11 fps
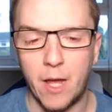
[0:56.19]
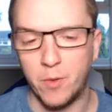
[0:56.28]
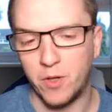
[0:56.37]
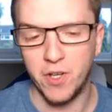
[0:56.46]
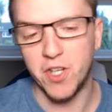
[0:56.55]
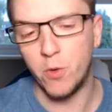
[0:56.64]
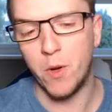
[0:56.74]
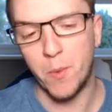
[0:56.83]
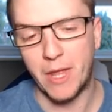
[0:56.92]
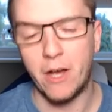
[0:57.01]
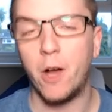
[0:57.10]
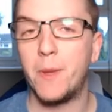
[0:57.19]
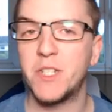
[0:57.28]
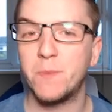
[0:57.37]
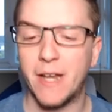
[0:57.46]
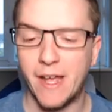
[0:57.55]
And we're going to do it without our
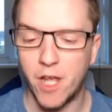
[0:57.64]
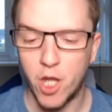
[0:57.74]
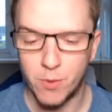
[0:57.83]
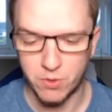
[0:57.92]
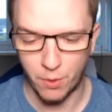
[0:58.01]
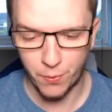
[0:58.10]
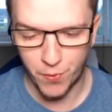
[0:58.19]
best player, who has got